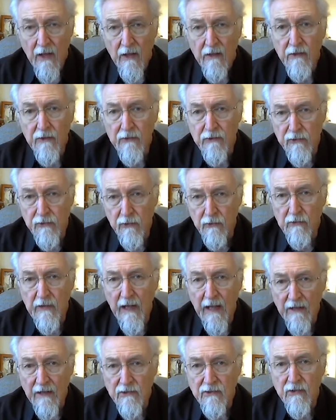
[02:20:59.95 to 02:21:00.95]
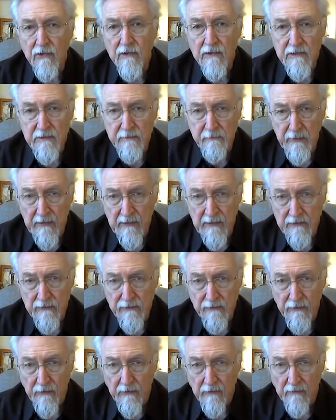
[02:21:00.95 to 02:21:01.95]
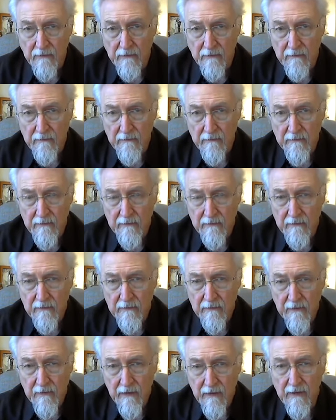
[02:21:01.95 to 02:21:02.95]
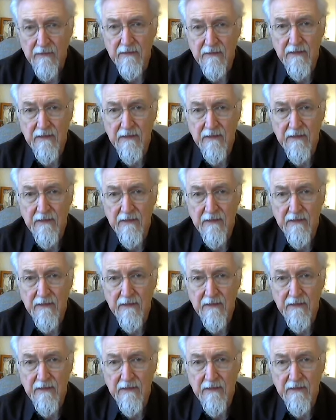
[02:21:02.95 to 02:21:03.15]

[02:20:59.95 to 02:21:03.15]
The true nature is peaceful. It's